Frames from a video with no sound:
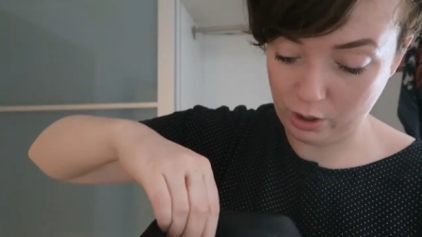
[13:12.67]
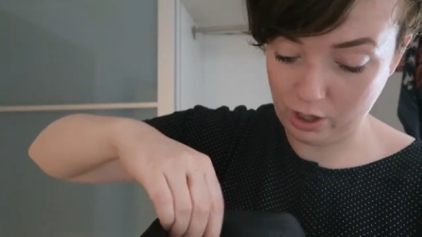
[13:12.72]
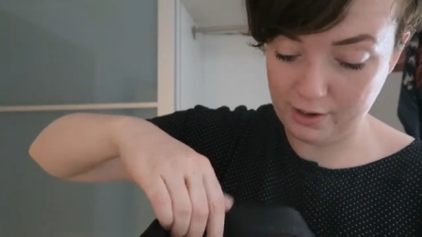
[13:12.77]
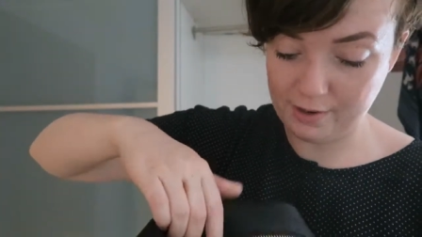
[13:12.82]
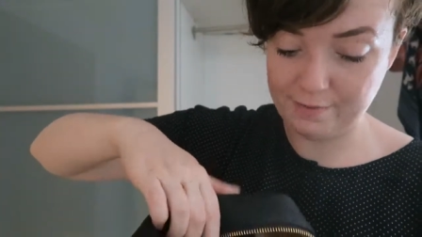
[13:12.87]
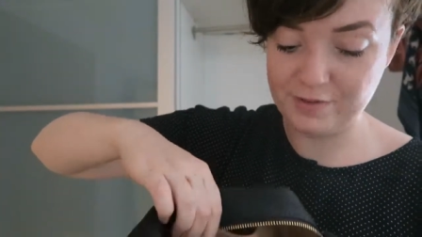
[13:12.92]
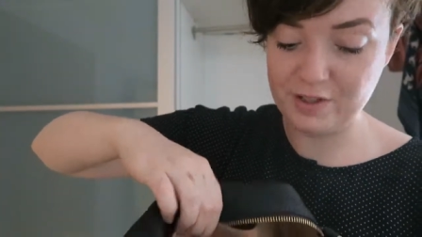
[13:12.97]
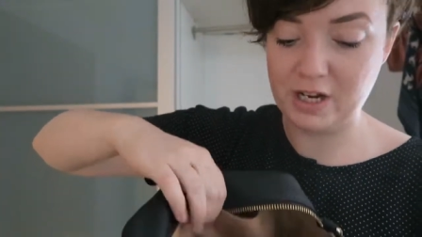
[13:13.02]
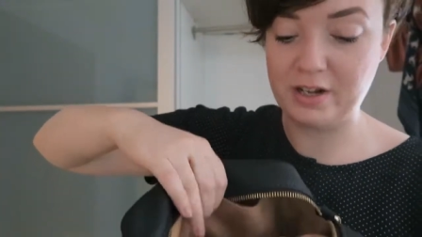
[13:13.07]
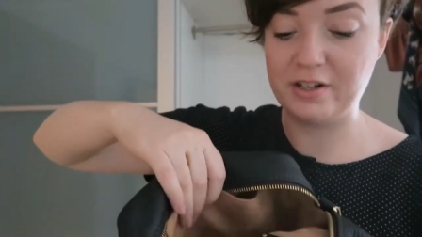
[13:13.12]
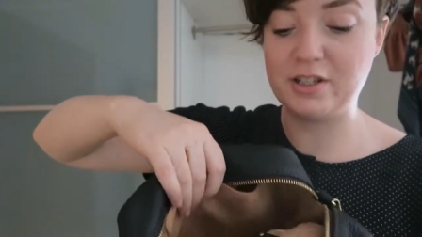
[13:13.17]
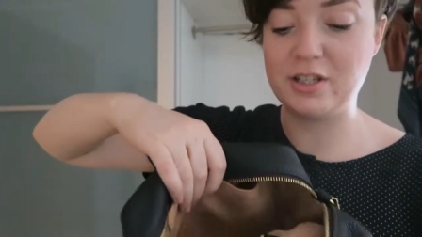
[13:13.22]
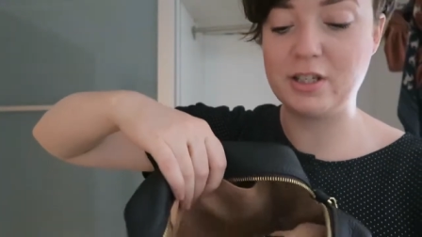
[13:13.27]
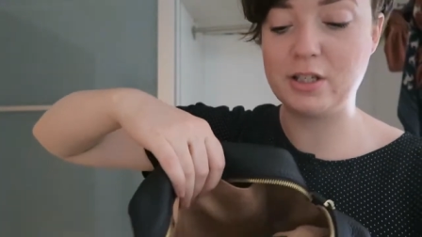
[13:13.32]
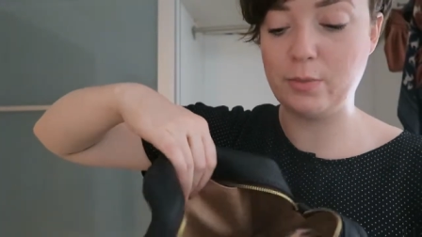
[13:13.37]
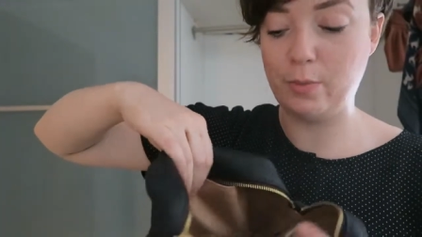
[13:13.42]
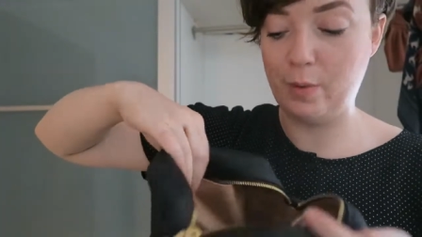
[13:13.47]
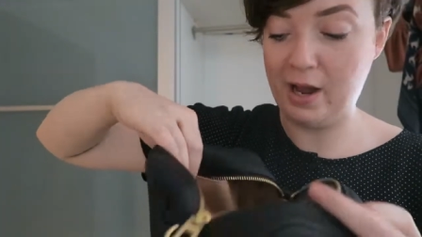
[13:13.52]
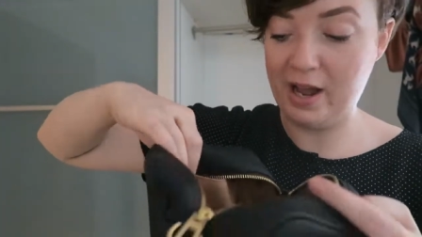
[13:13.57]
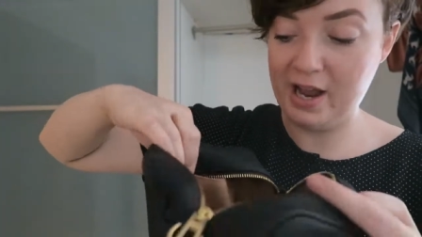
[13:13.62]
kind of like
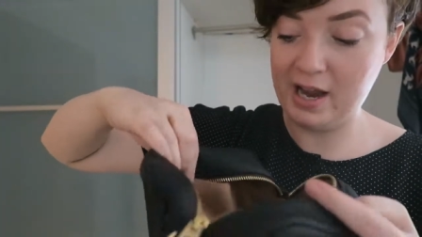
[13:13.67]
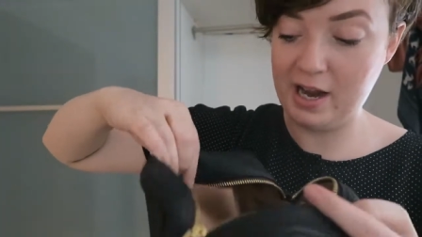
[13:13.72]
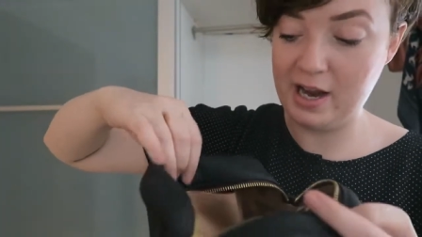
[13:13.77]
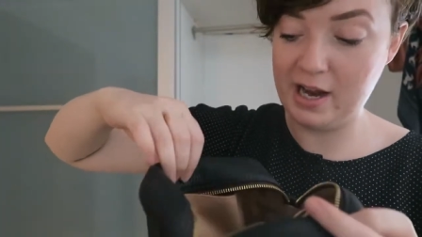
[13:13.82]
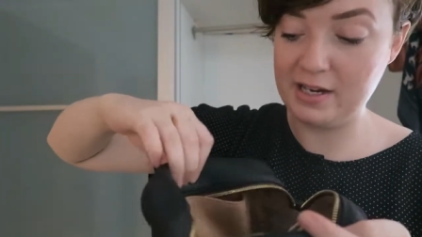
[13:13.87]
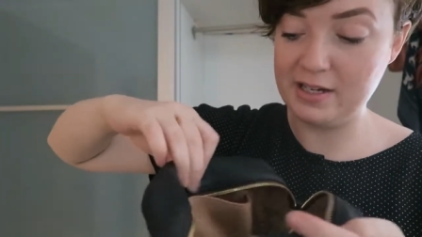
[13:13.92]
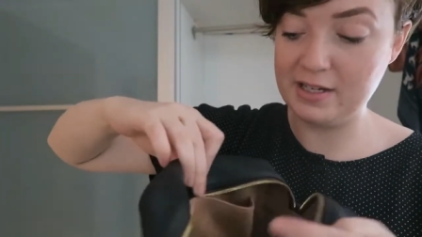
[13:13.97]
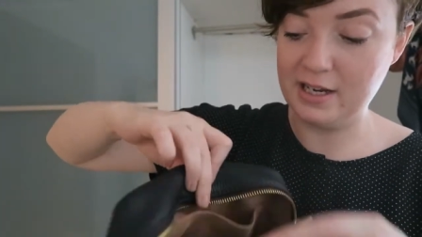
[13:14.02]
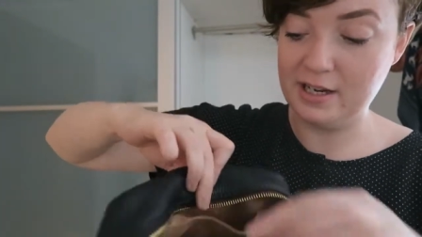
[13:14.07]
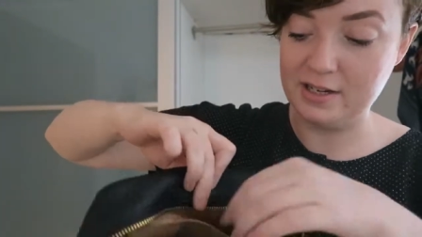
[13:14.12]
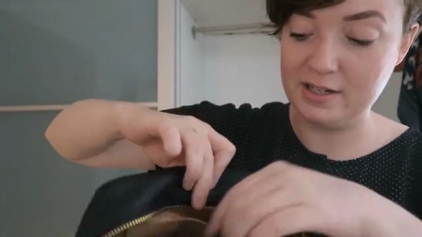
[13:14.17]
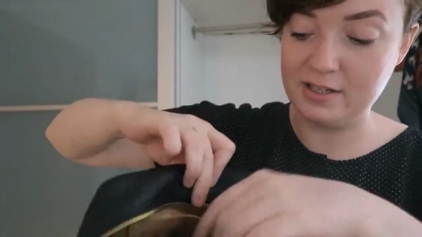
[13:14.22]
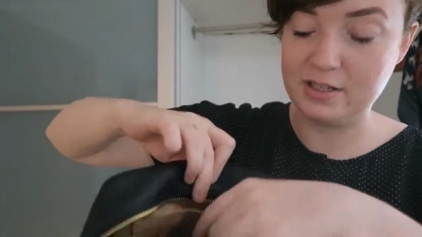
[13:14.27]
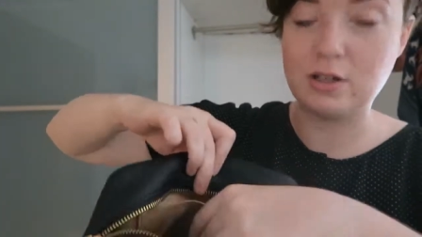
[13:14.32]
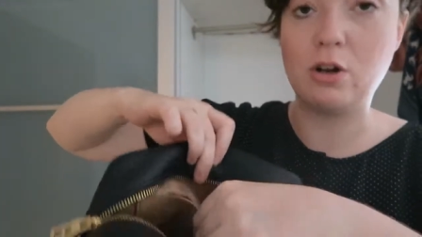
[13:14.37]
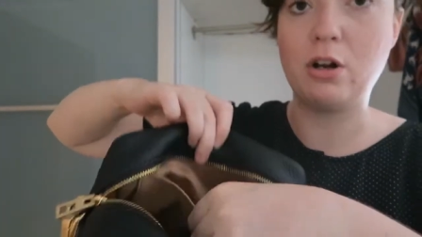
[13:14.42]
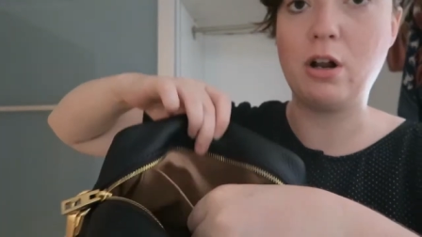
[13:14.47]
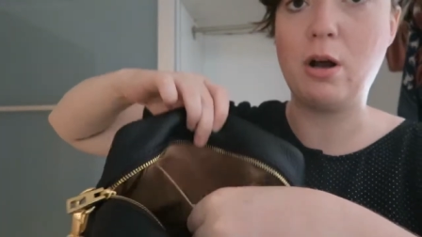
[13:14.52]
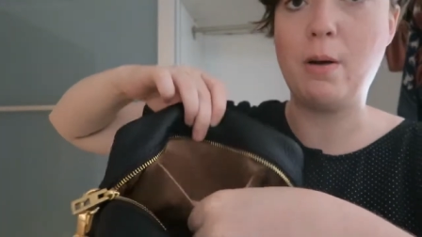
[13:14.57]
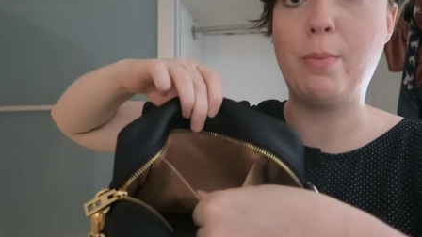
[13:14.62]
suede, and it's
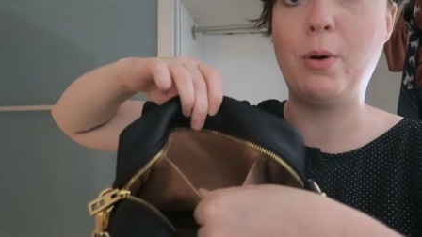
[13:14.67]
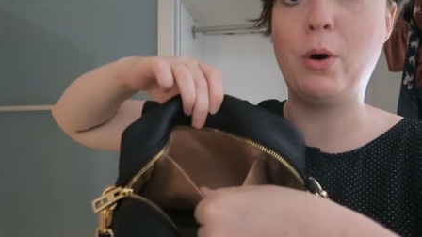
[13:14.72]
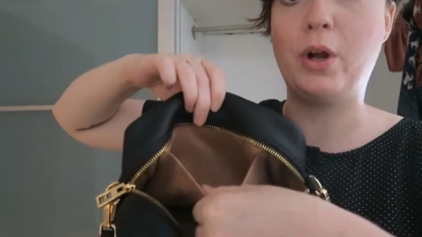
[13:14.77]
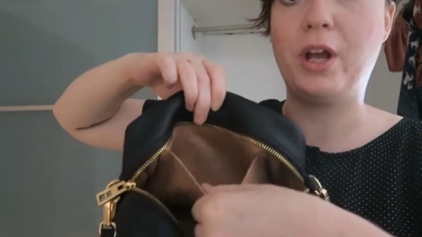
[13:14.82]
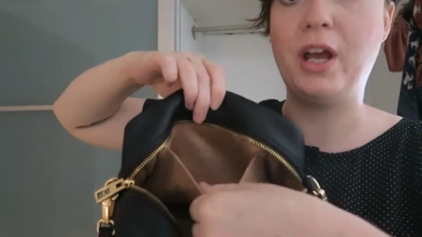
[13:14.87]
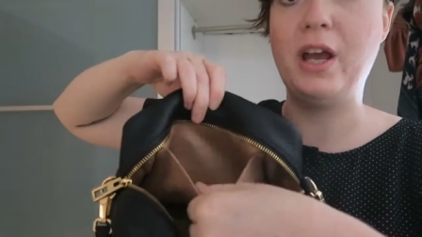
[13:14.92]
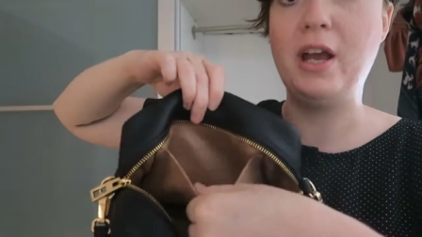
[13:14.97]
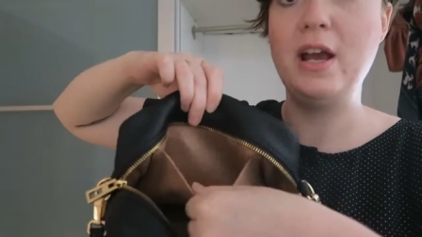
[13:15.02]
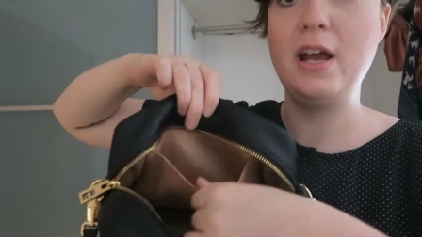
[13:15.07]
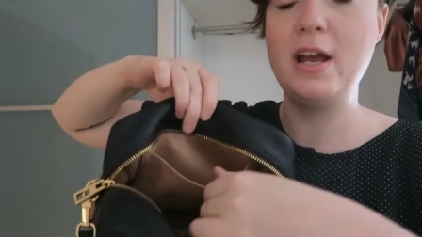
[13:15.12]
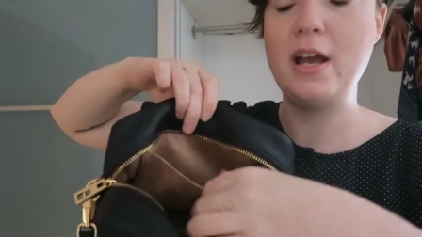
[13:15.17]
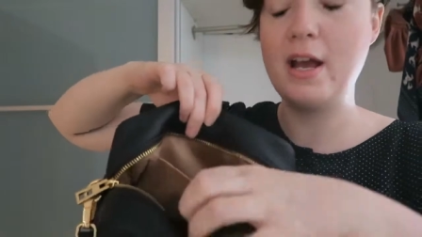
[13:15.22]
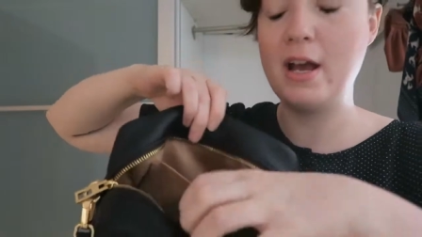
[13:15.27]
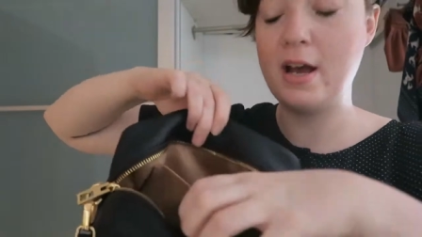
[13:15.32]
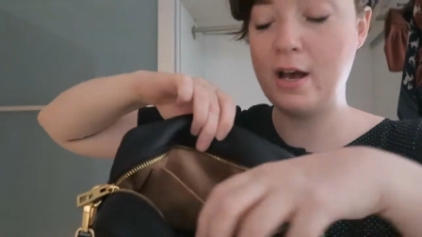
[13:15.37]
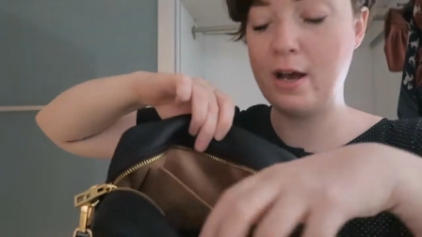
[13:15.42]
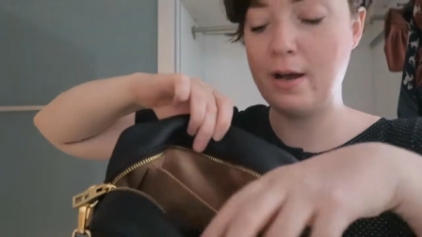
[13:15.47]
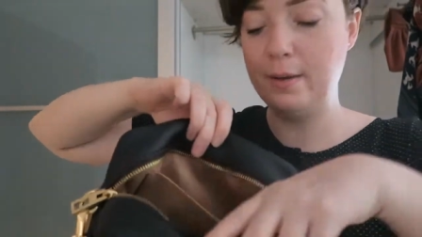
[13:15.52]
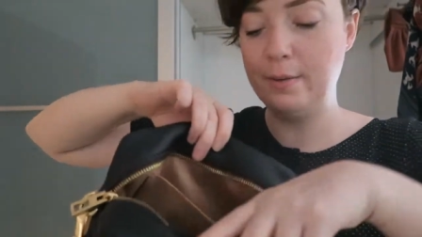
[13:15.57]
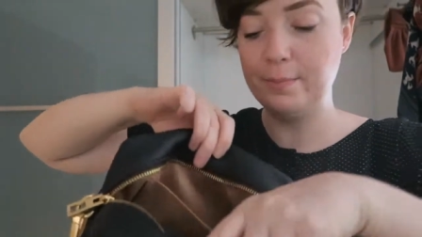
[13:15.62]
got a pocket
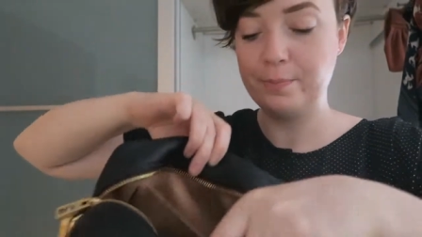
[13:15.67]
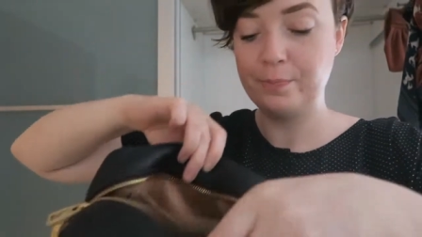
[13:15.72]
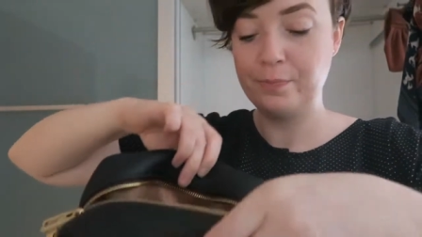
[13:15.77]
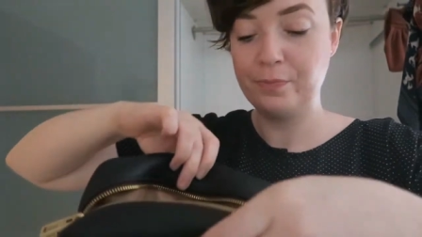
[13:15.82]
here